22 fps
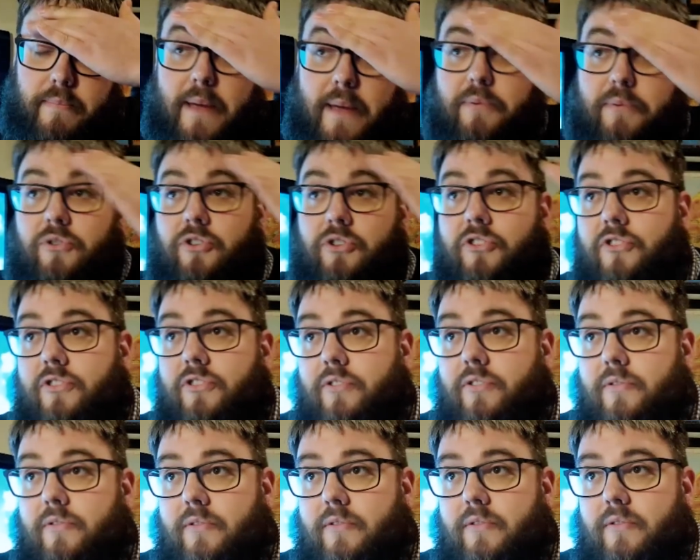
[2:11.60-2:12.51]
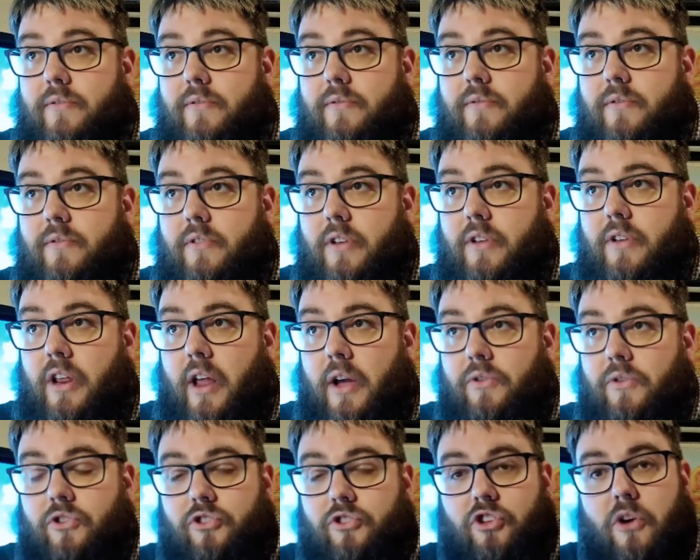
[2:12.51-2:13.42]
people just, you
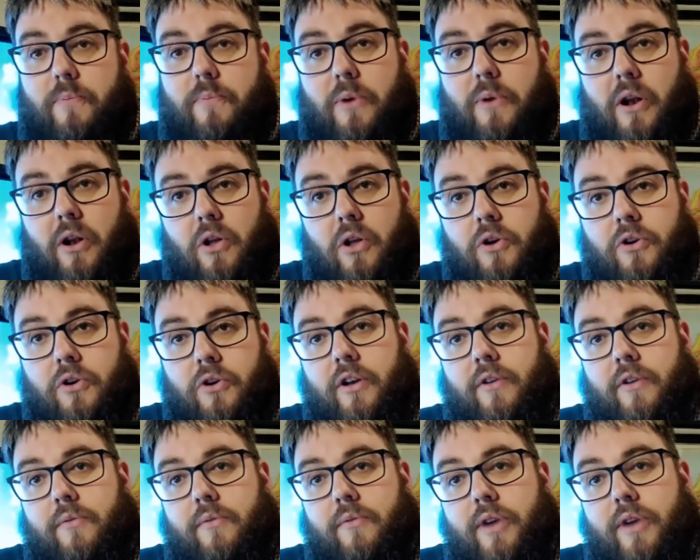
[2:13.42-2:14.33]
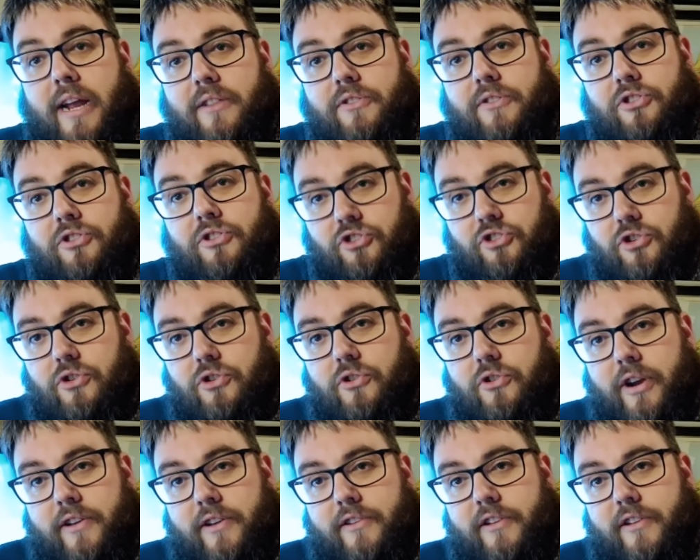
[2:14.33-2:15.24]
know, stop and look and read the
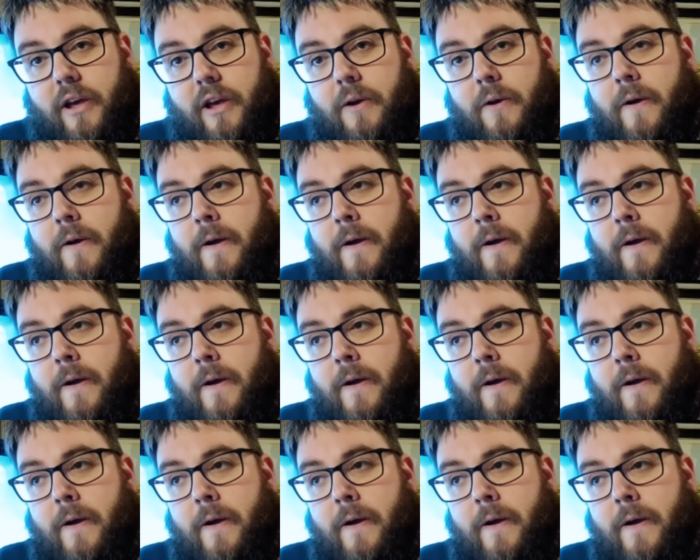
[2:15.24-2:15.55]
story. So